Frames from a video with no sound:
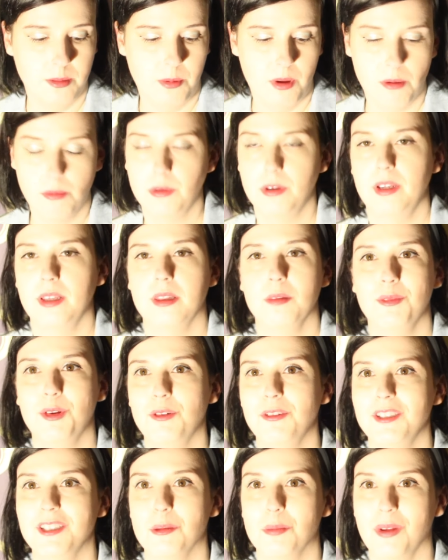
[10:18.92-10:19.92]
to be able to get the
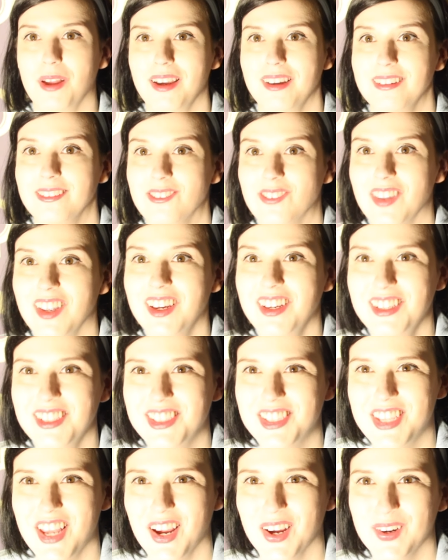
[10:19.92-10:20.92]
movies to play.
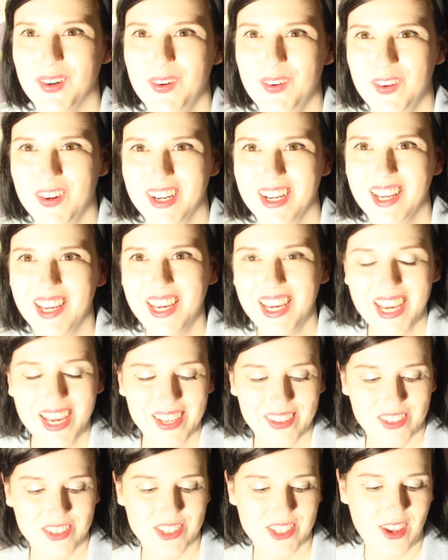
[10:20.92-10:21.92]
So
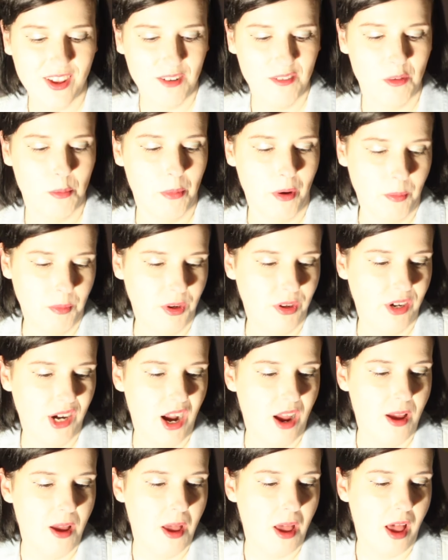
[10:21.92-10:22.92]
that's kind of a bummer.
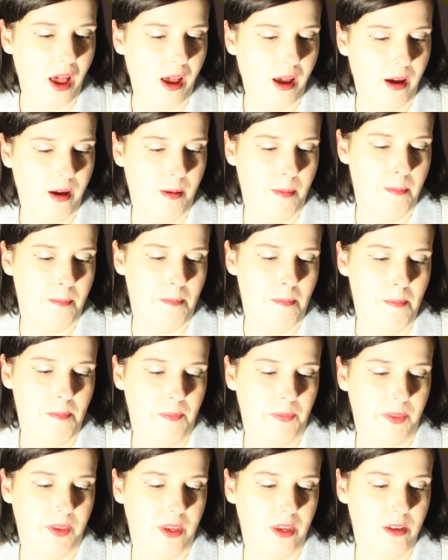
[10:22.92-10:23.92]

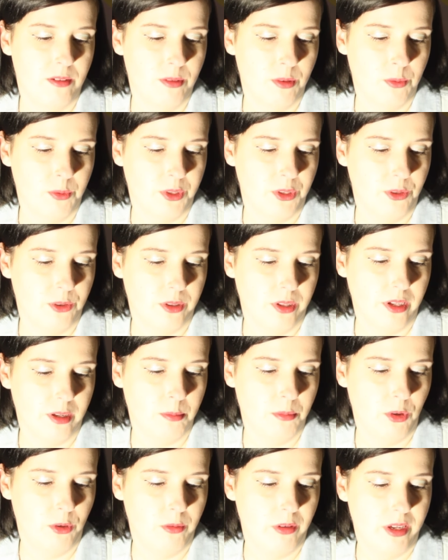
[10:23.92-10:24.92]
Even when you click
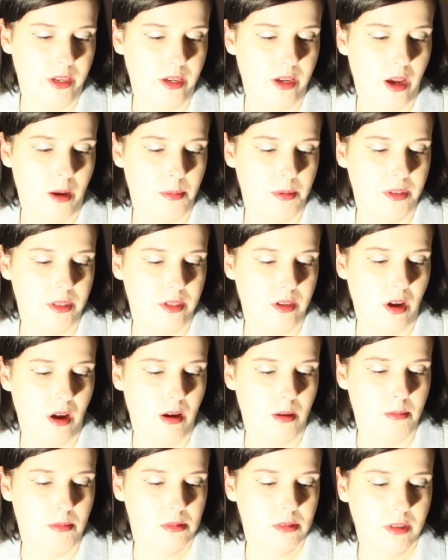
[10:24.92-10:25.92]
movie up at the
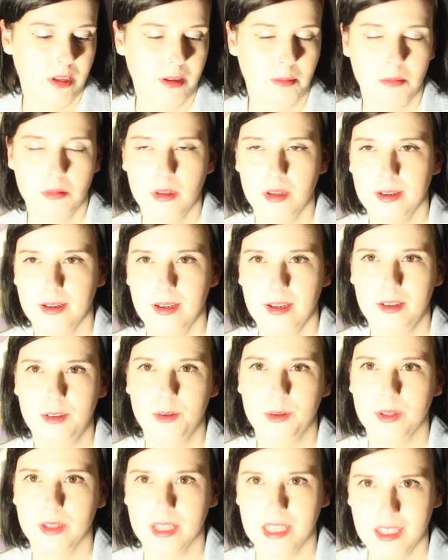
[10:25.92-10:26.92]
top, like I'm clicking, you
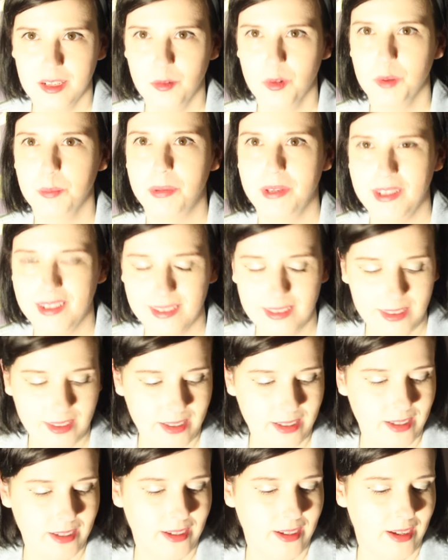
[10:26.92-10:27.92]
click it
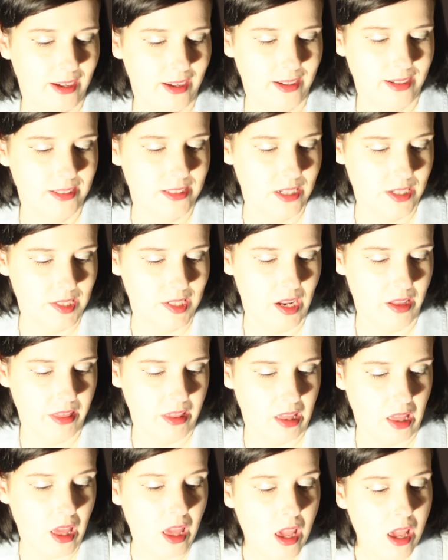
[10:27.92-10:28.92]
repeatedly and it does
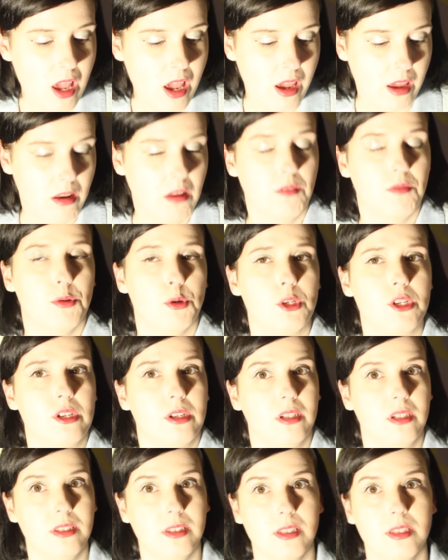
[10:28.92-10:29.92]
nothing. And
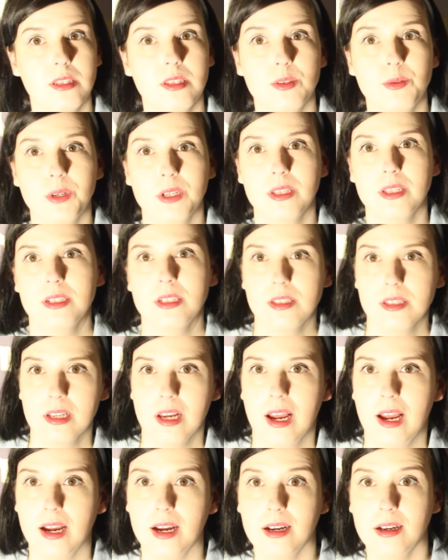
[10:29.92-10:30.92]
unfortunately, this is one that doesn't
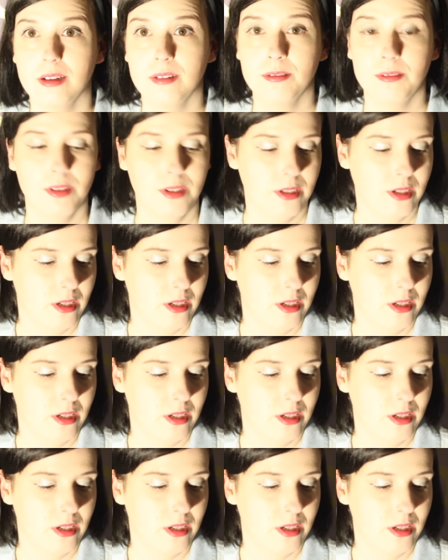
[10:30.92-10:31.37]
have,